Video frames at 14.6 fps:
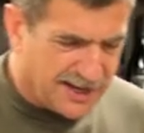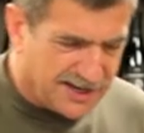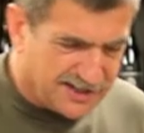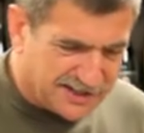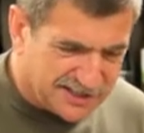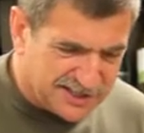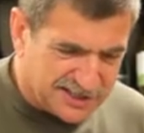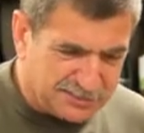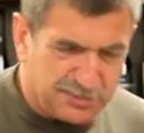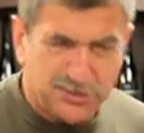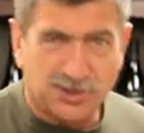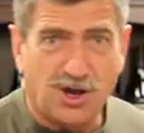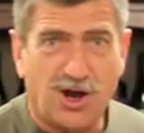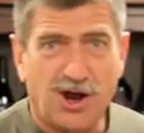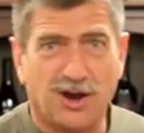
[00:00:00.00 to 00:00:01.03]
that's just
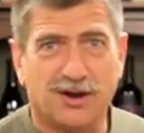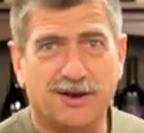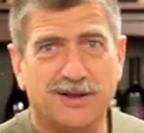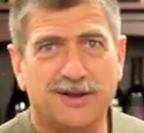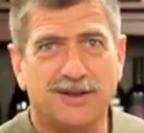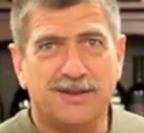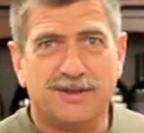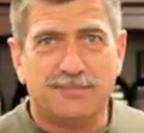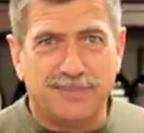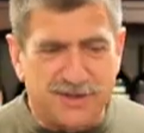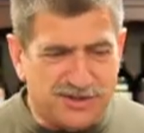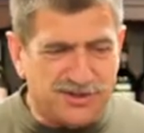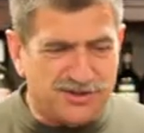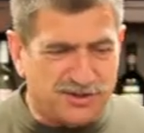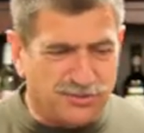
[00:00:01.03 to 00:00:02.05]
bizarre. But
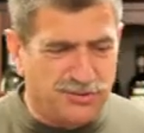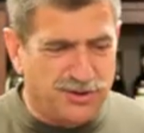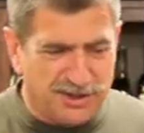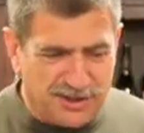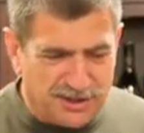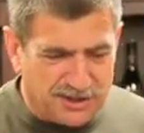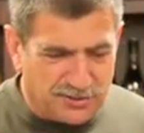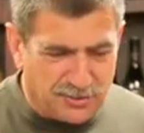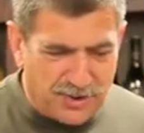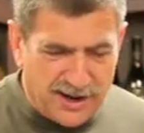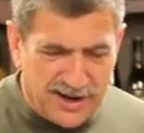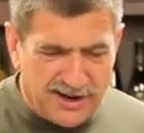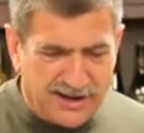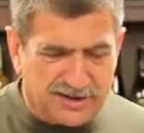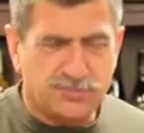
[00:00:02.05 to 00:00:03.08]
this is a really good
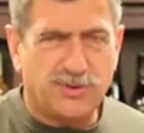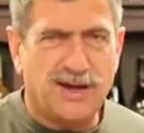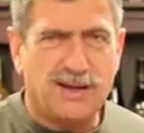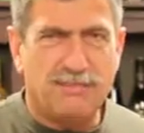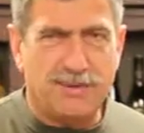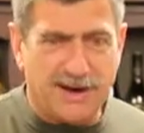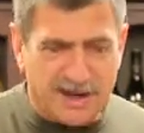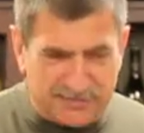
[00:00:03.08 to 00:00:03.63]
wine. That's why I bought